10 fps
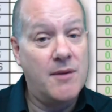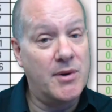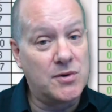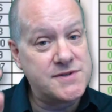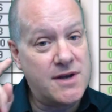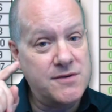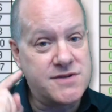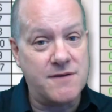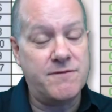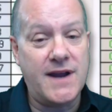But also
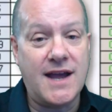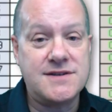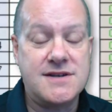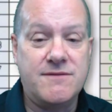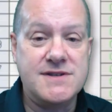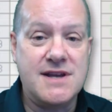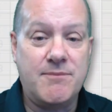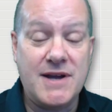don't forget to visit